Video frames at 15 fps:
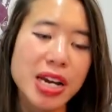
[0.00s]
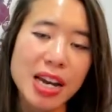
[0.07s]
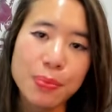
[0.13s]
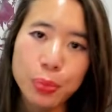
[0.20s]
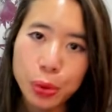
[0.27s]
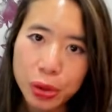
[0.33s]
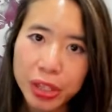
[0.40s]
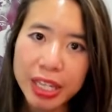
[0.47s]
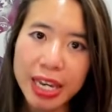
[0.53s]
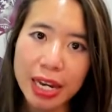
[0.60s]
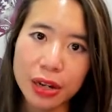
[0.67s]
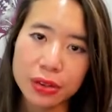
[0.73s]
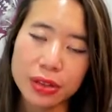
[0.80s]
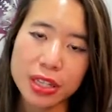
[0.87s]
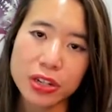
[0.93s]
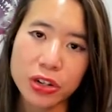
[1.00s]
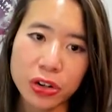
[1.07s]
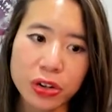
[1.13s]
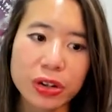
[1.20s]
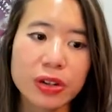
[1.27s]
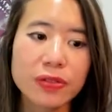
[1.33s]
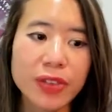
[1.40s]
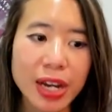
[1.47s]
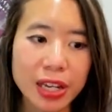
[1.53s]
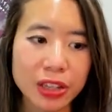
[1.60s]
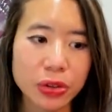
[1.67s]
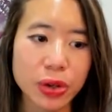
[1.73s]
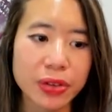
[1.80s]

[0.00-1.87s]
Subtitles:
I'm pulling out the current value